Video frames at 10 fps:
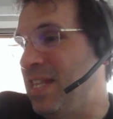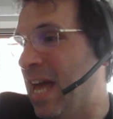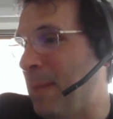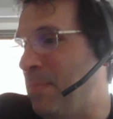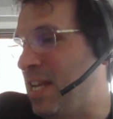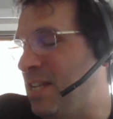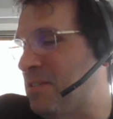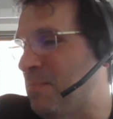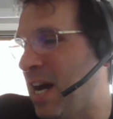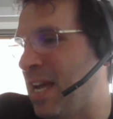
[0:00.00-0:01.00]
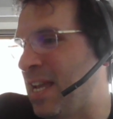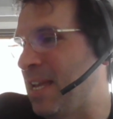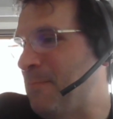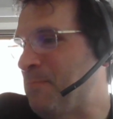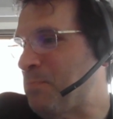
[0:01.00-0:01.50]
that means
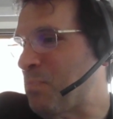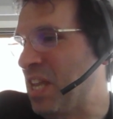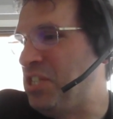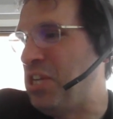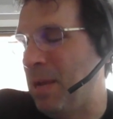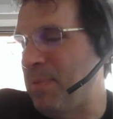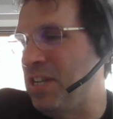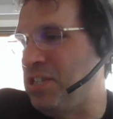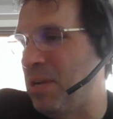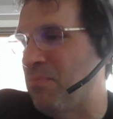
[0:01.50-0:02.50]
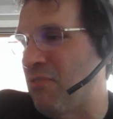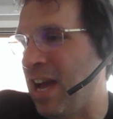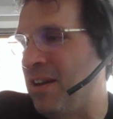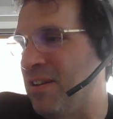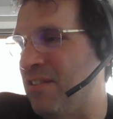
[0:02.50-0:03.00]
my championship
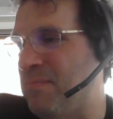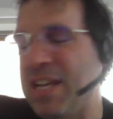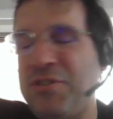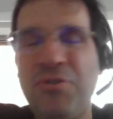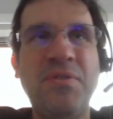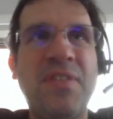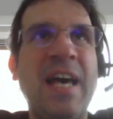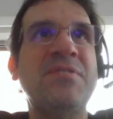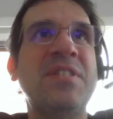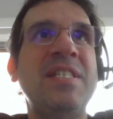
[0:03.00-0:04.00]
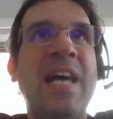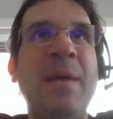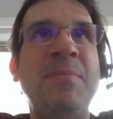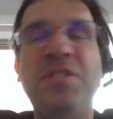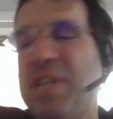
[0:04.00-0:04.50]
round of my 2000
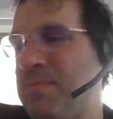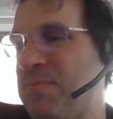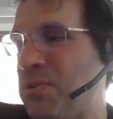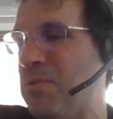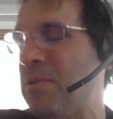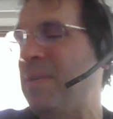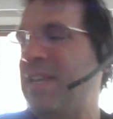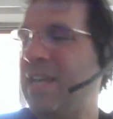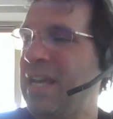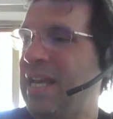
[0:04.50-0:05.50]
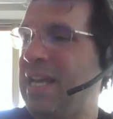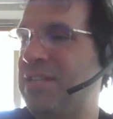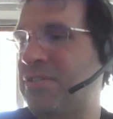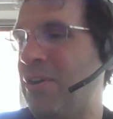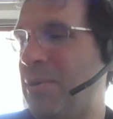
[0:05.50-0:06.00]
Diamond Gems tournament
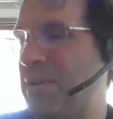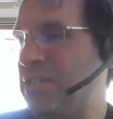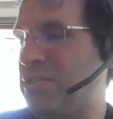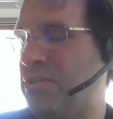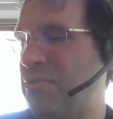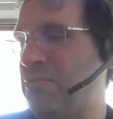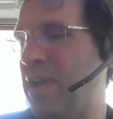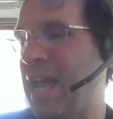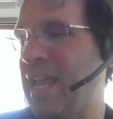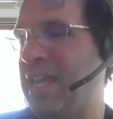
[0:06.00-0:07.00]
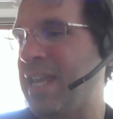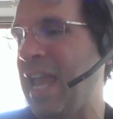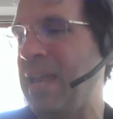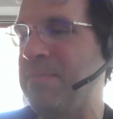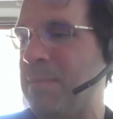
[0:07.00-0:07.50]
is going to a
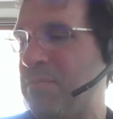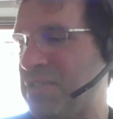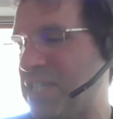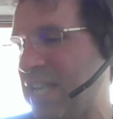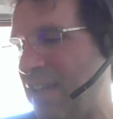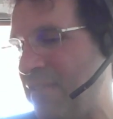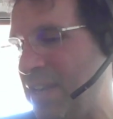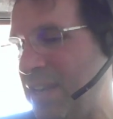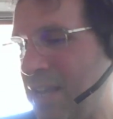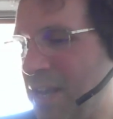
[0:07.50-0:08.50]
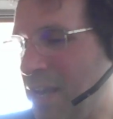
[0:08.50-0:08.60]
game number 7